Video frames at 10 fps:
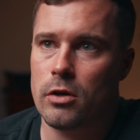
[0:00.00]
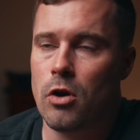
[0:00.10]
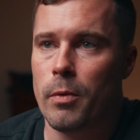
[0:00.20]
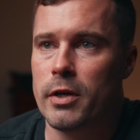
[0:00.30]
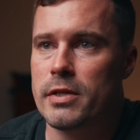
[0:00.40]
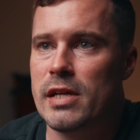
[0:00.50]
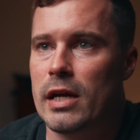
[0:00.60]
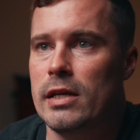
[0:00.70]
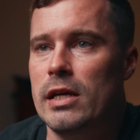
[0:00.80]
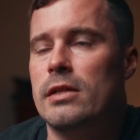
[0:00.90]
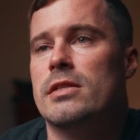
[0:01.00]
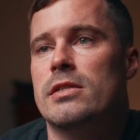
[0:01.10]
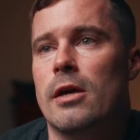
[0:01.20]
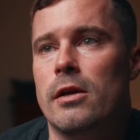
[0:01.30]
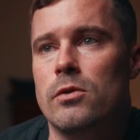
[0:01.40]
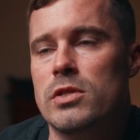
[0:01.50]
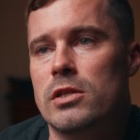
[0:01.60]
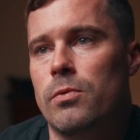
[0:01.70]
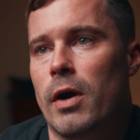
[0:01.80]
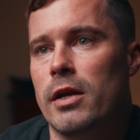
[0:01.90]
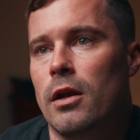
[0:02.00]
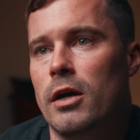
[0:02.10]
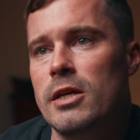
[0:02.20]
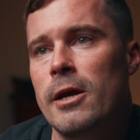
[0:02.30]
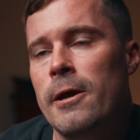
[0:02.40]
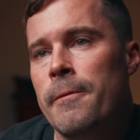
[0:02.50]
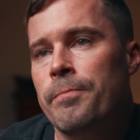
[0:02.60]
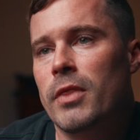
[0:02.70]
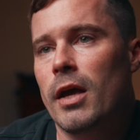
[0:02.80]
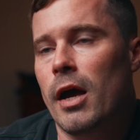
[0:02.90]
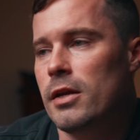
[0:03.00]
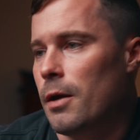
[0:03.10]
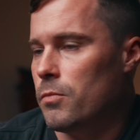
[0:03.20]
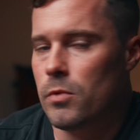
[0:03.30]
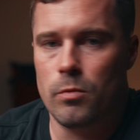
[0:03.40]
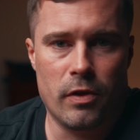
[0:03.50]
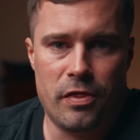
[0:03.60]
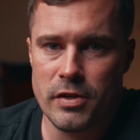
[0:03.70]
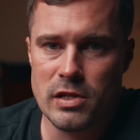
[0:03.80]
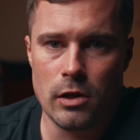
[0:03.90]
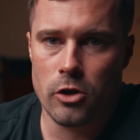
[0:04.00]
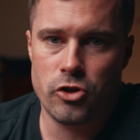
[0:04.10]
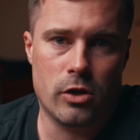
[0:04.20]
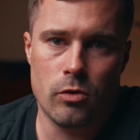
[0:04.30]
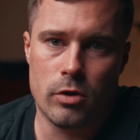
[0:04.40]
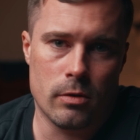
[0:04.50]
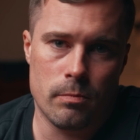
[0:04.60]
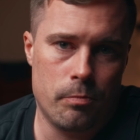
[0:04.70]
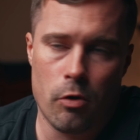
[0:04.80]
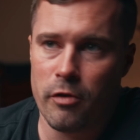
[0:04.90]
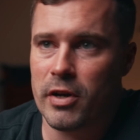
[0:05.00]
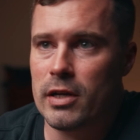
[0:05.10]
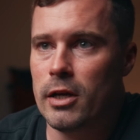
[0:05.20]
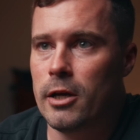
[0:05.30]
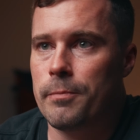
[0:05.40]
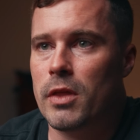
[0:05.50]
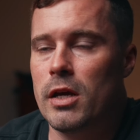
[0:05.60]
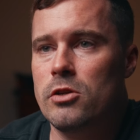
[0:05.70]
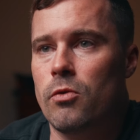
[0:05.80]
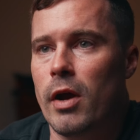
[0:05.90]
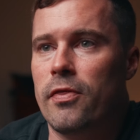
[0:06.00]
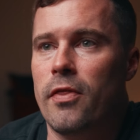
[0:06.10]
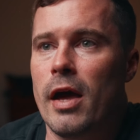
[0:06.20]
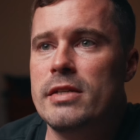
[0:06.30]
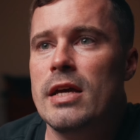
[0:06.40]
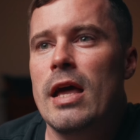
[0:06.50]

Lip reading: a common technique that's used quite a lot. And yeah, with this logic you can perfectly integrate that.